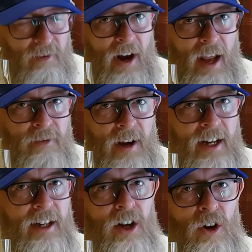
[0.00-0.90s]
very, I
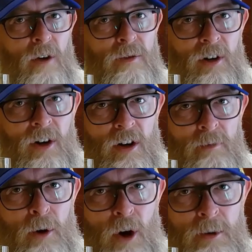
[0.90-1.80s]
find it in an awful lot
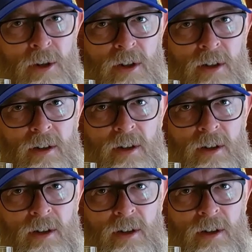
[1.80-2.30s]
of bourbons.